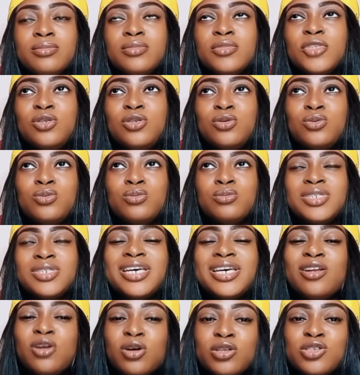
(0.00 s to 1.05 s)
you know,
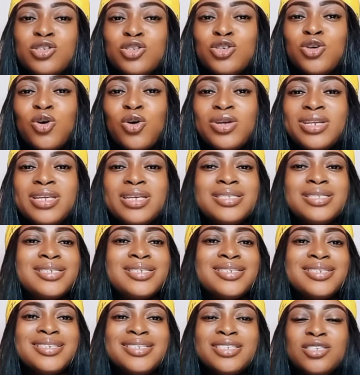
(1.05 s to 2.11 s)
tailored to your audience,
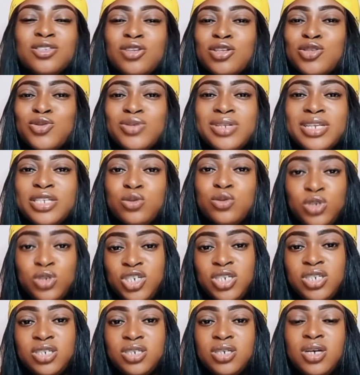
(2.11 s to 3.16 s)
it's not too late to
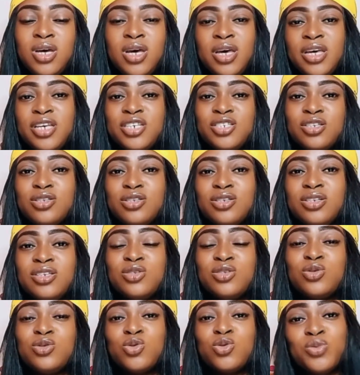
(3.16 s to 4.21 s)
change. It's not too
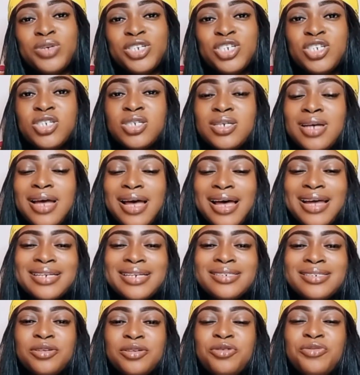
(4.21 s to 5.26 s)
late to switch
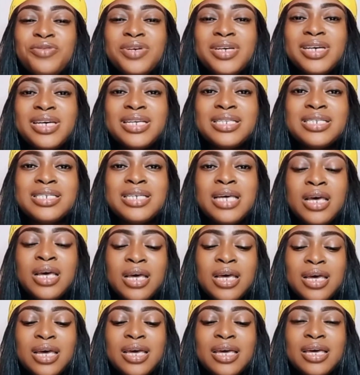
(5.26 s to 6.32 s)
and create
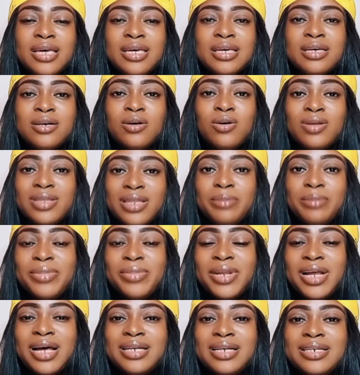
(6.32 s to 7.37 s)
a content
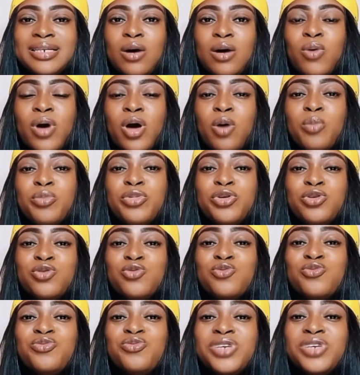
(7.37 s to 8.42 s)
plan that will help you
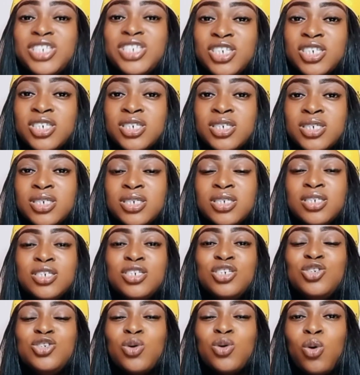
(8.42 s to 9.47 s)
reach
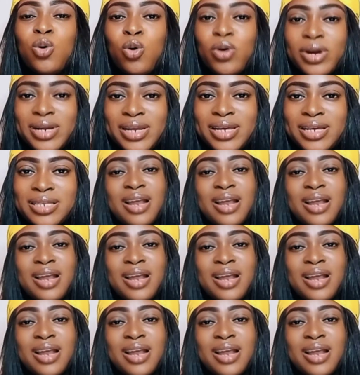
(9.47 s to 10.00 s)
your audience.